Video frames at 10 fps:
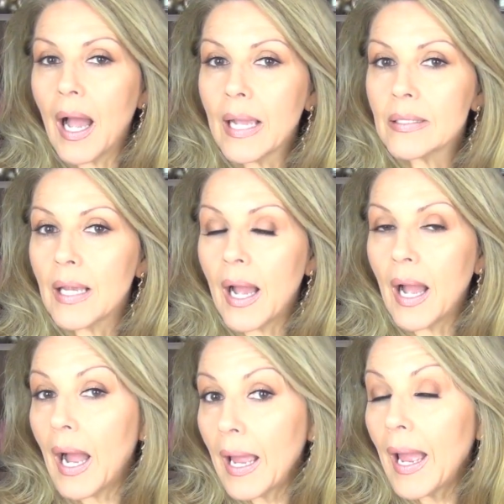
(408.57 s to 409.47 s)
I,
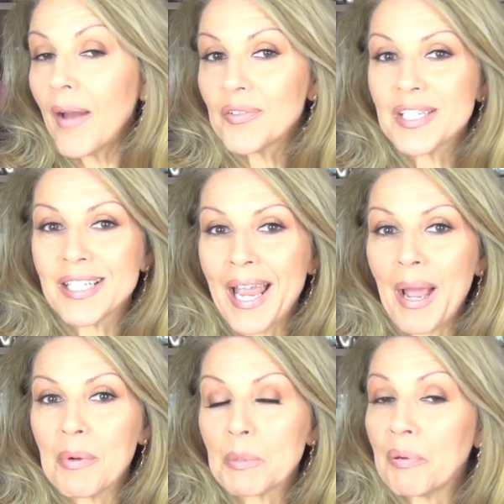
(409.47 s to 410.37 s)
I have to
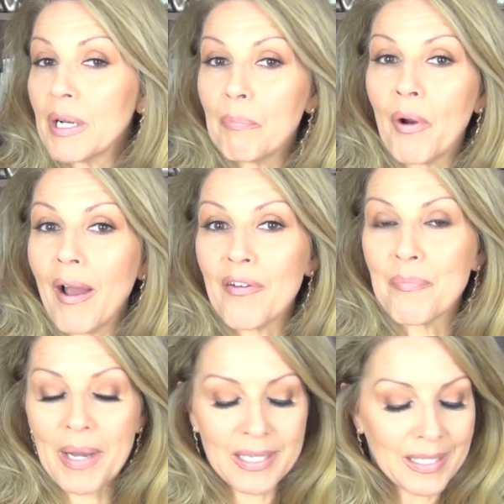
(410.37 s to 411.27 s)
say I was pretty proud
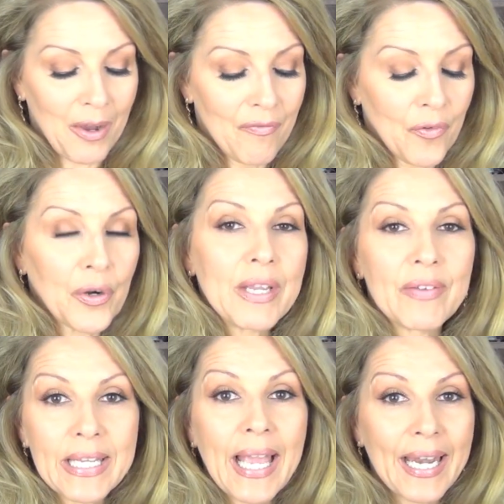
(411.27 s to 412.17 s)
of myself for
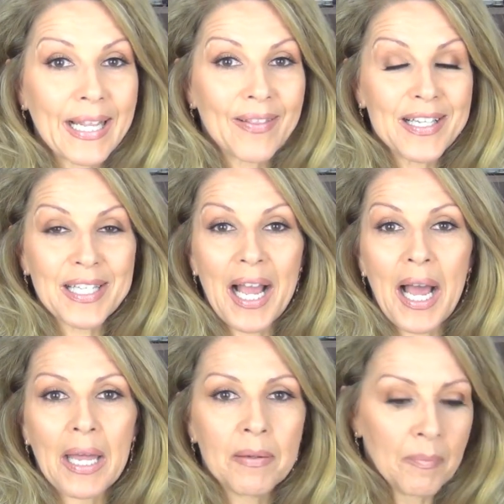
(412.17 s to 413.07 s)
even getting these
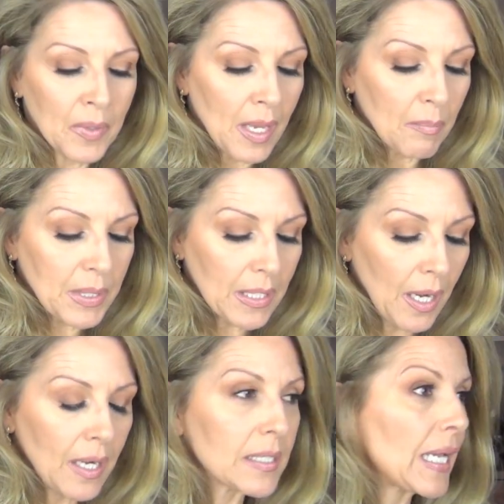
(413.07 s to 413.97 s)
on
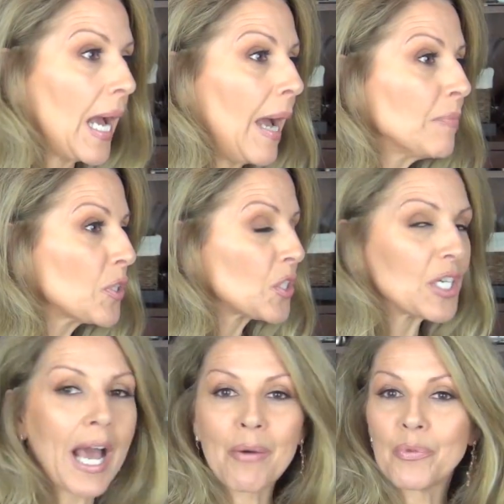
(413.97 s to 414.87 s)
because I'm just
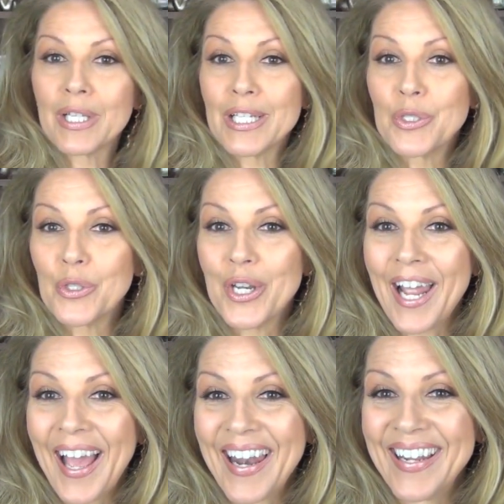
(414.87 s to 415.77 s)
not really good
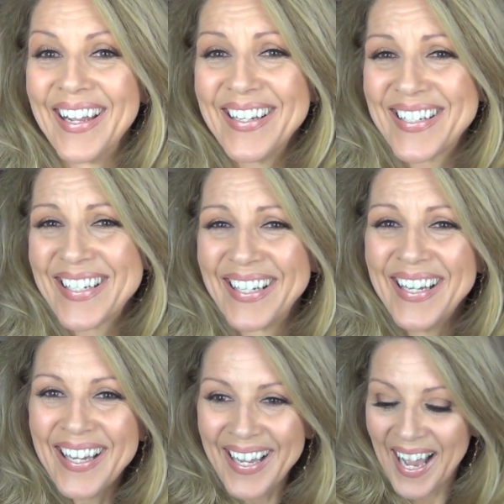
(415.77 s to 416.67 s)
at it.
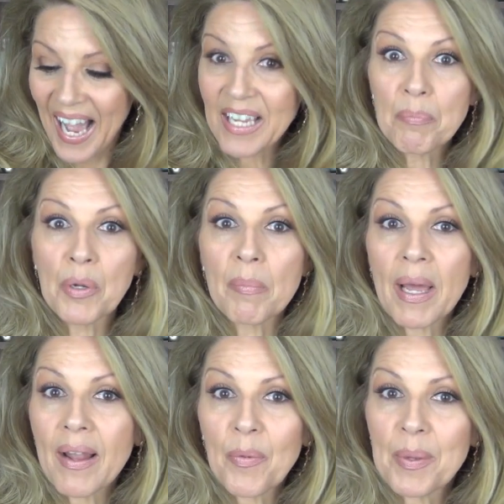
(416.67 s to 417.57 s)
I can put them
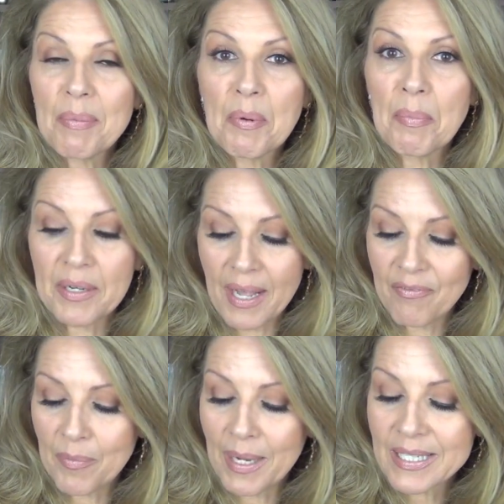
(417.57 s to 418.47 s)
on other people, but
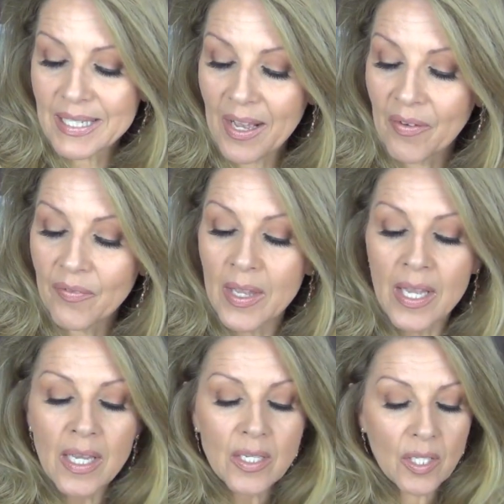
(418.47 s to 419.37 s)
not for
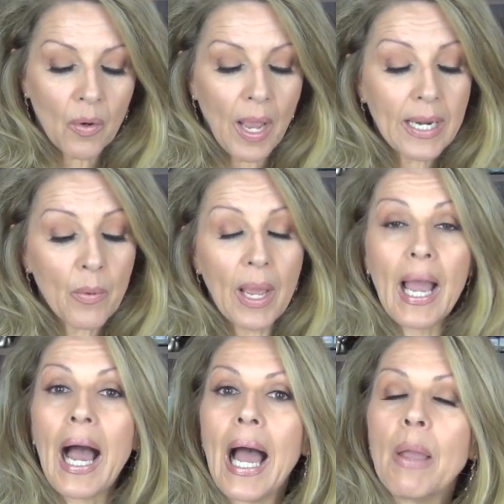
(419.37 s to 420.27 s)
myself. So
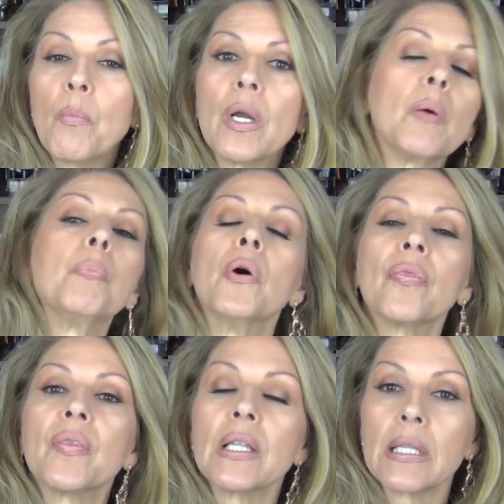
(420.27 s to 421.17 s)
anyway, I will
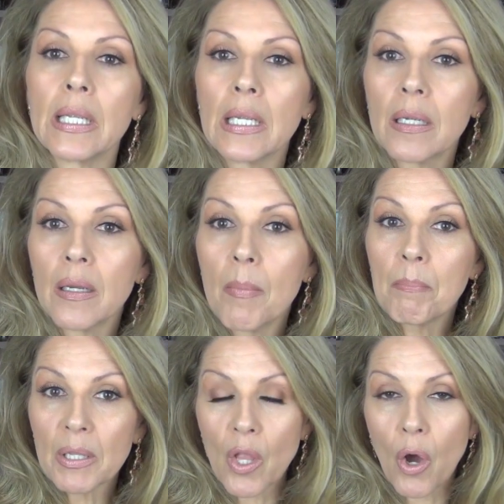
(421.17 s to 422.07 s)
put the link
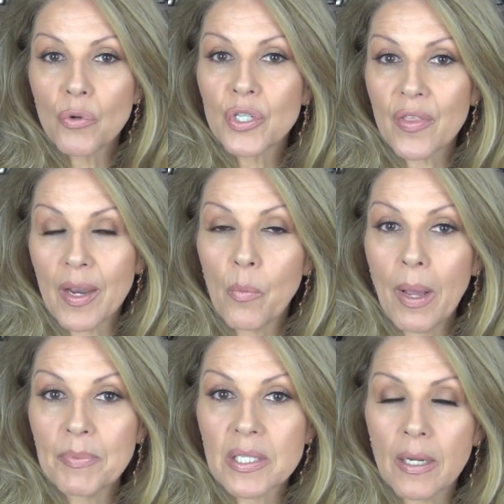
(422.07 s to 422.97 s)
below to their
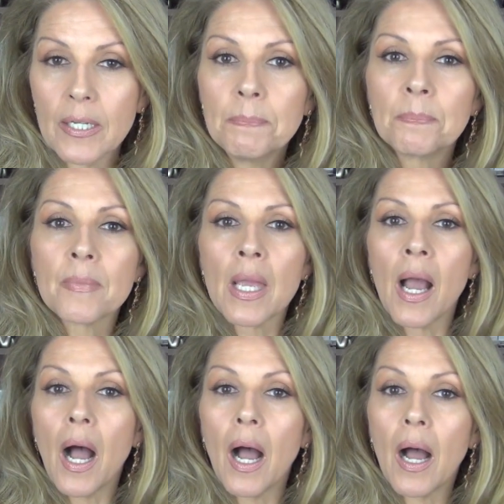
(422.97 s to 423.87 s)
website.
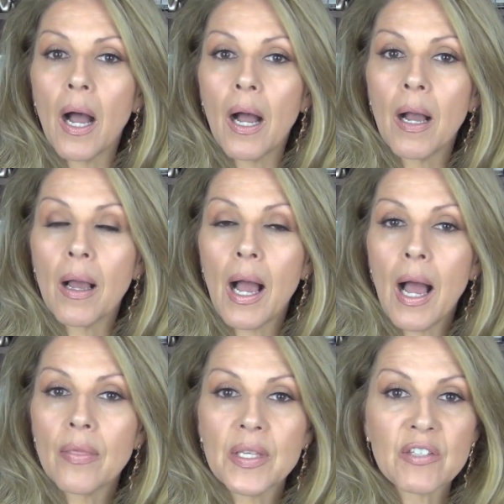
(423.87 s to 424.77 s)
Uh,
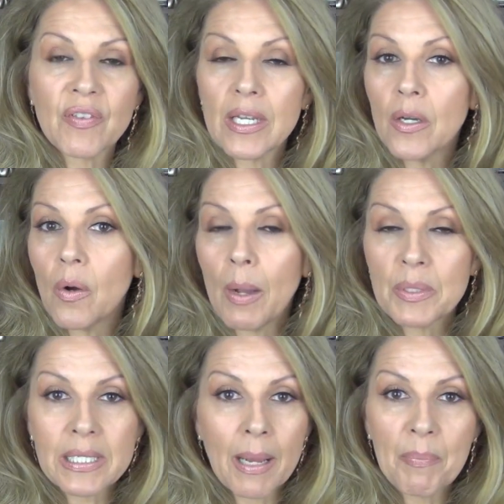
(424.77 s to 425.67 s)
this video I
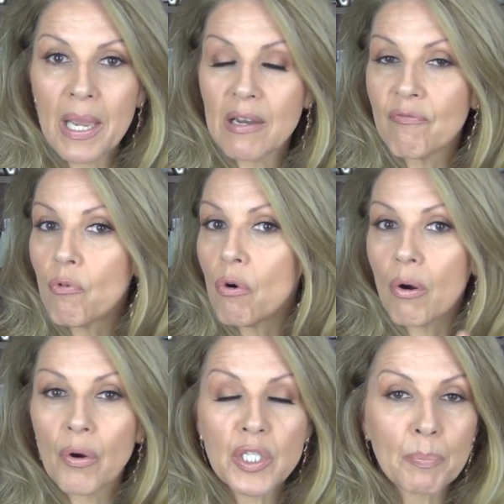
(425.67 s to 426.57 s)
was not paid
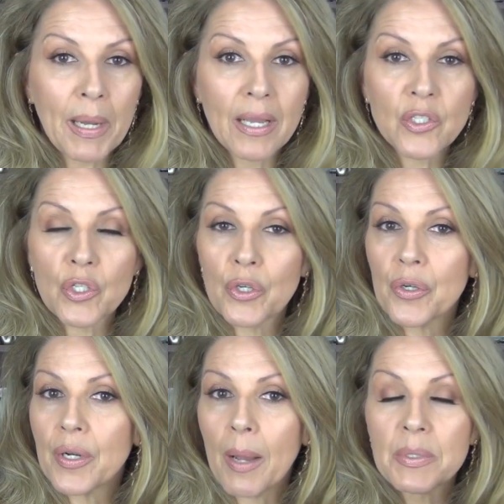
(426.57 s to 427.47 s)
for or
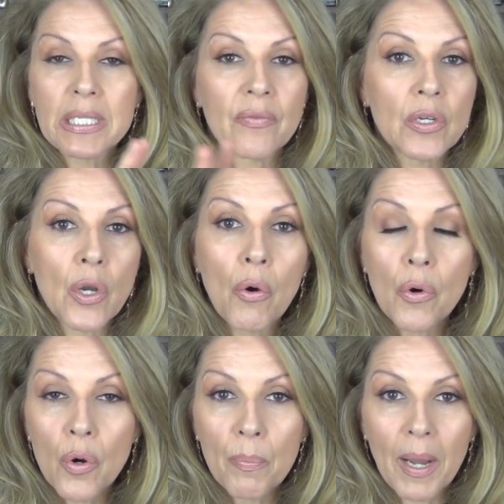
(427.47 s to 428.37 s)
sponsored. I was given no
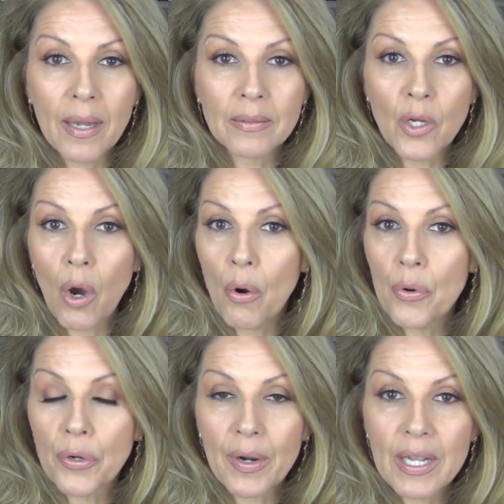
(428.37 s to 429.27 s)
coupon
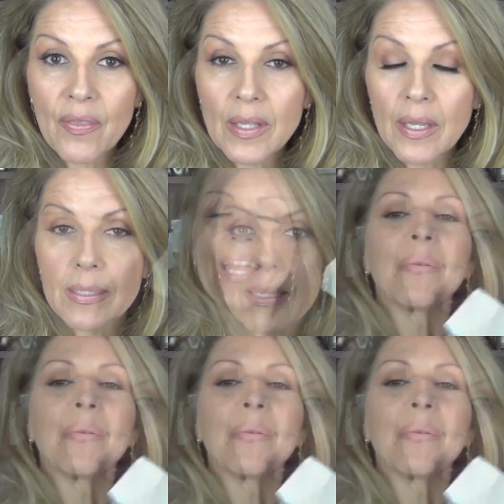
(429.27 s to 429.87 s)
code or anything like that.